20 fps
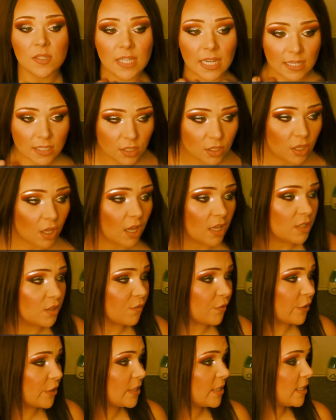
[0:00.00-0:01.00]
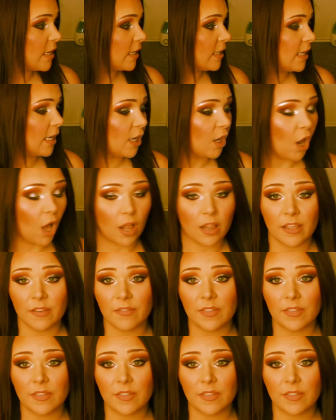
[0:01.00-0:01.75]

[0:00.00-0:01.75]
Santa Claus for sending all